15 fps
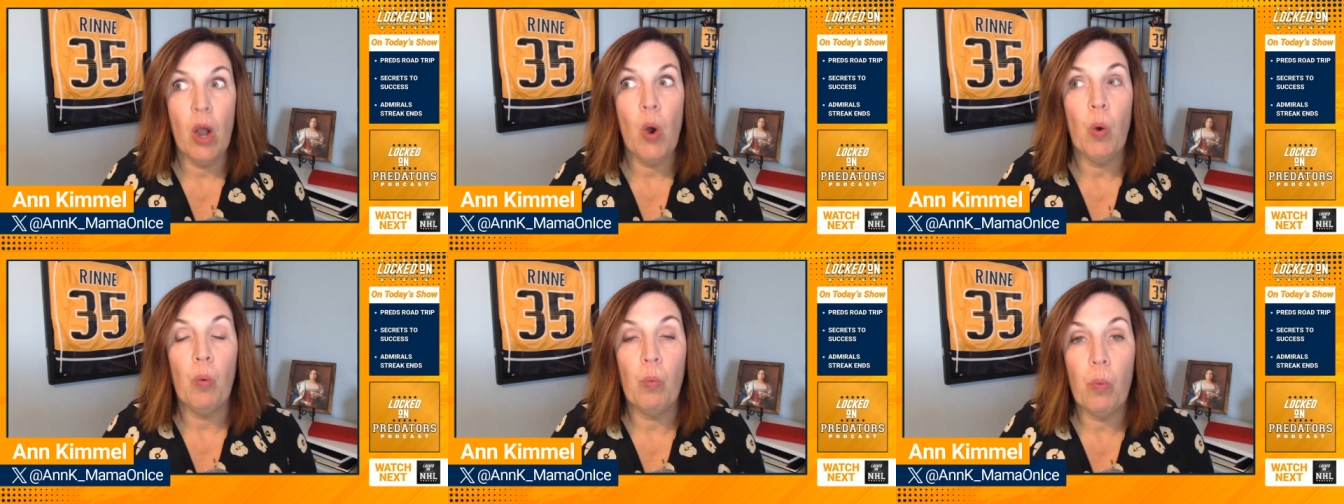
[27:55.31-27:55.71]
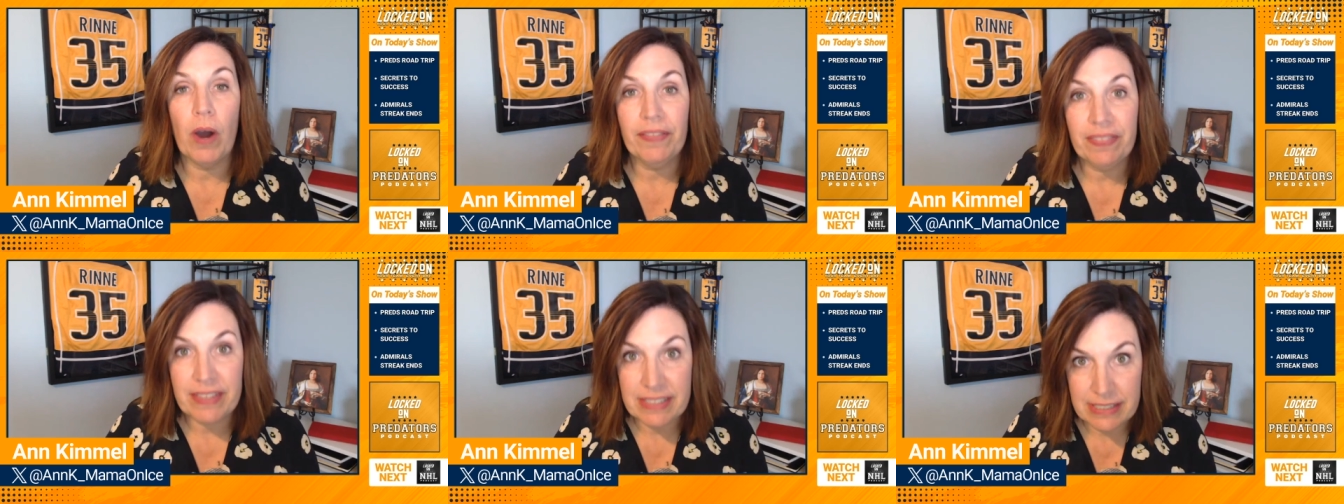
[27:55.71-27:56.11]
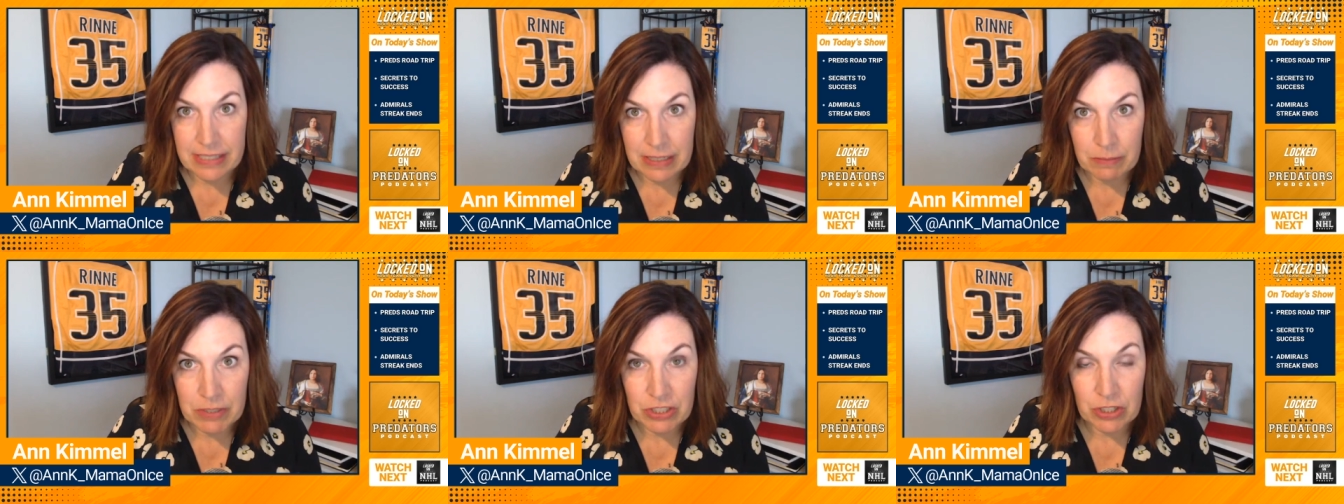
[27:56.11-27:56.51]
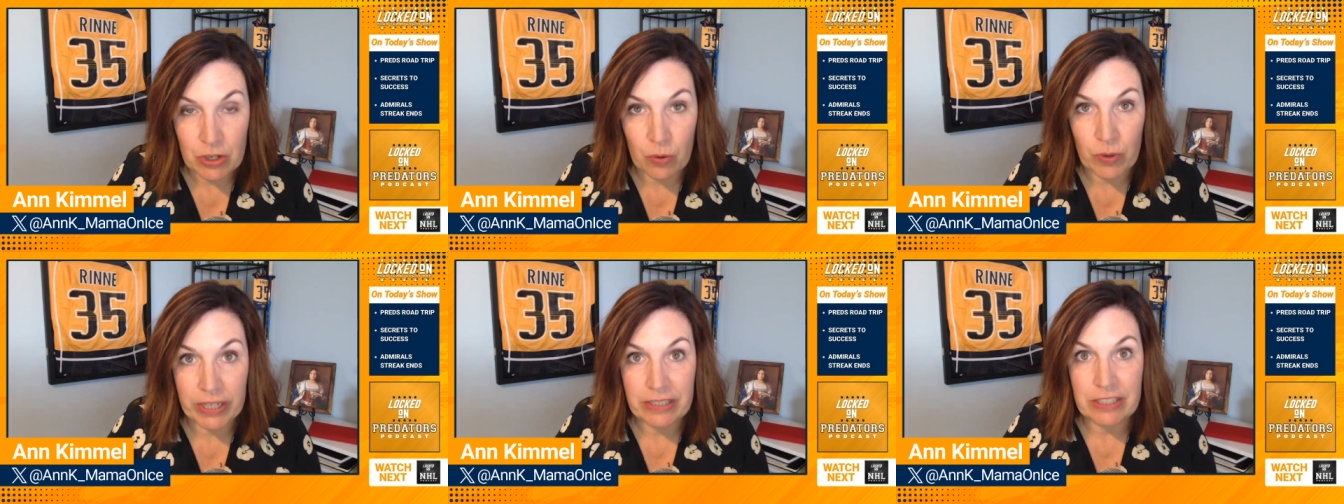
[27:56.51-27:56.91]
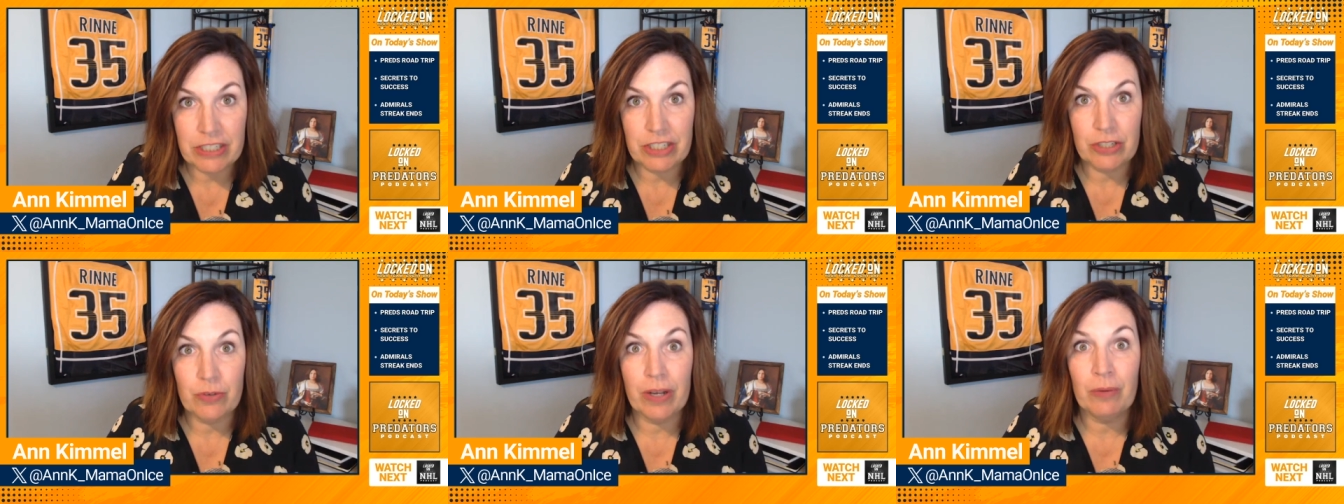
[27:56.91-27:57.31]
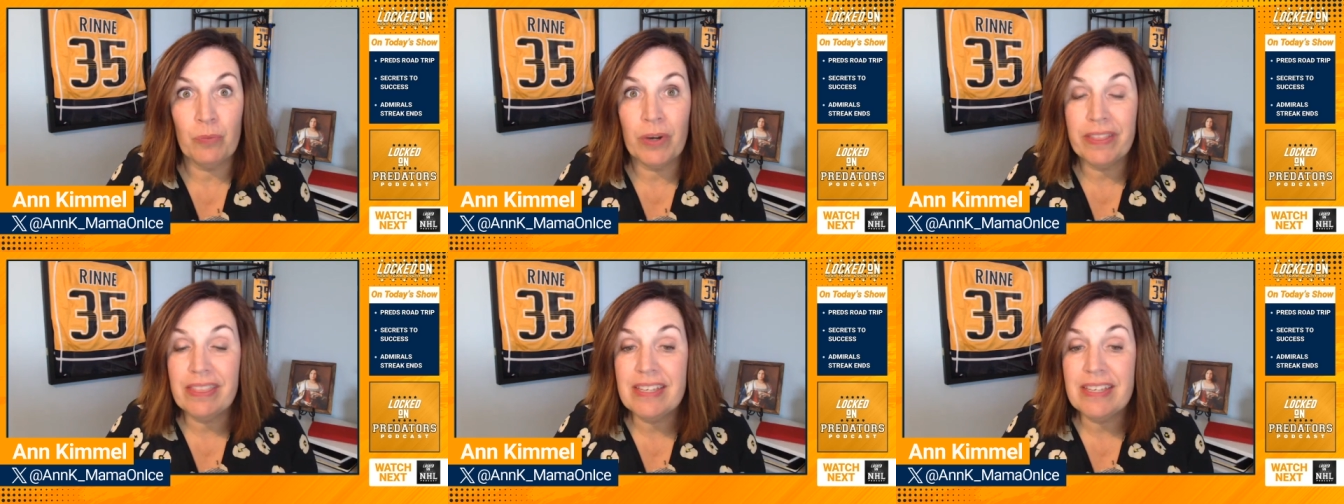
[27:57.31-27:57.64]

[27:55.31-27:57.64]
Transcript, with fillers: what this team is going to do and what